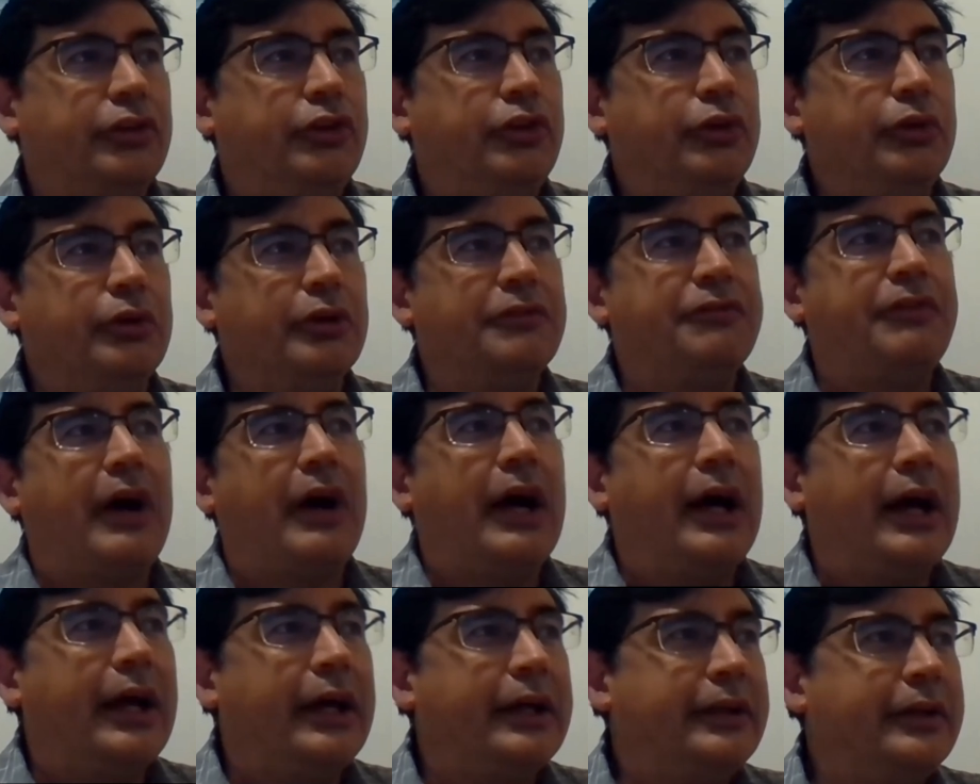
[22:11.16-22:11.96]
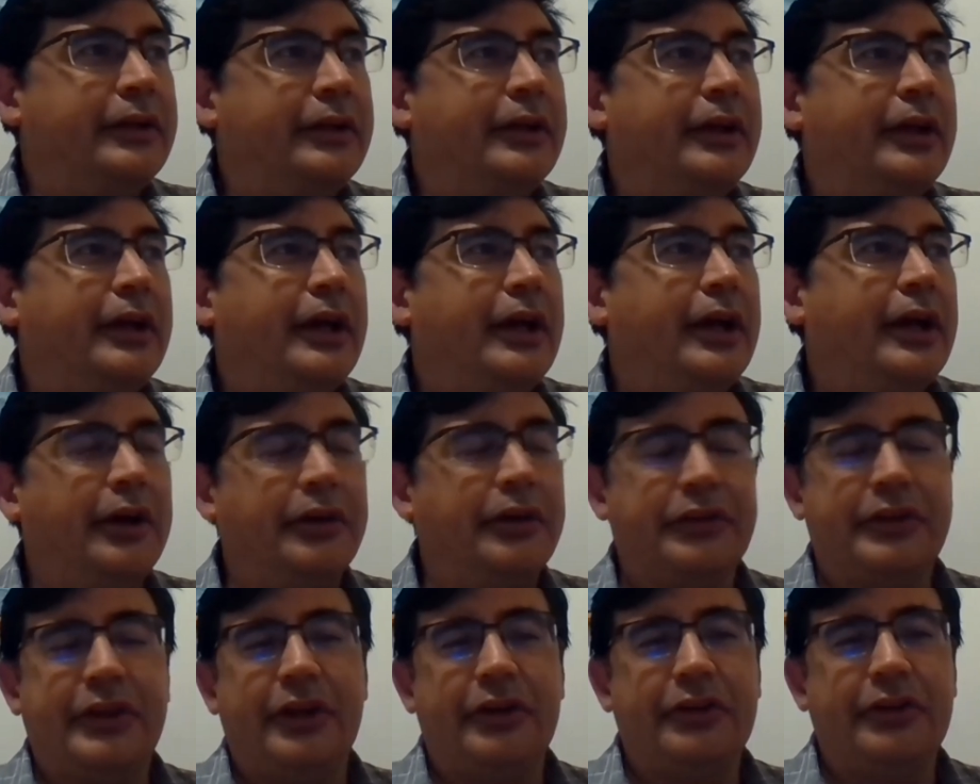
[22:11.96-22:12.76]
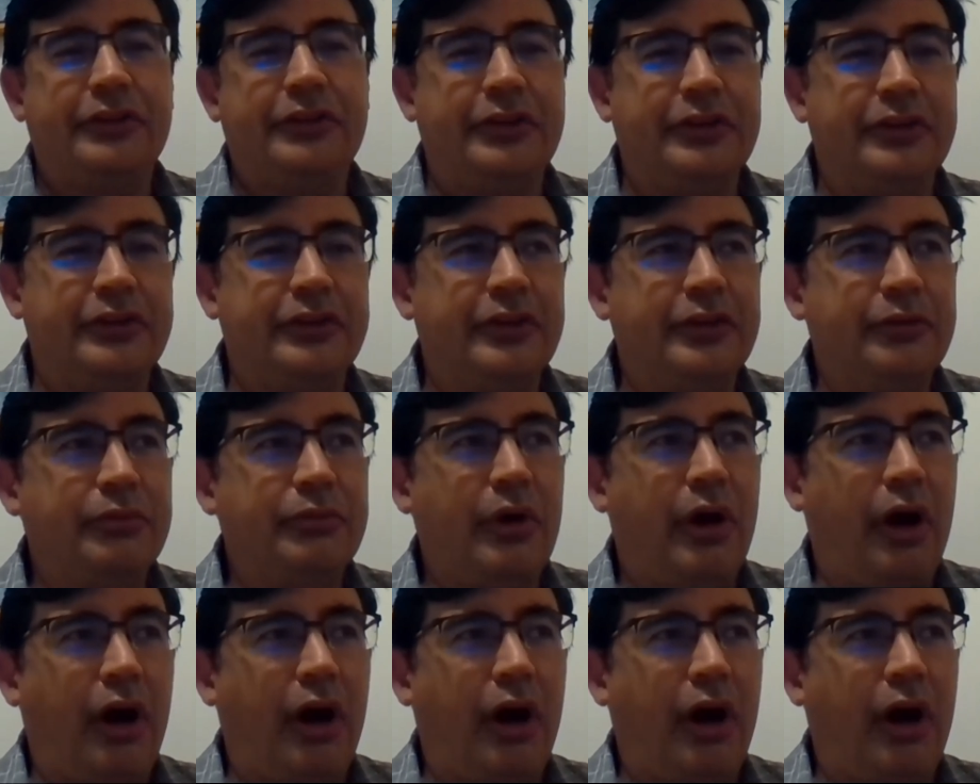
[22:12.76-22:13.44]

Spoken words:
unified healthcare system,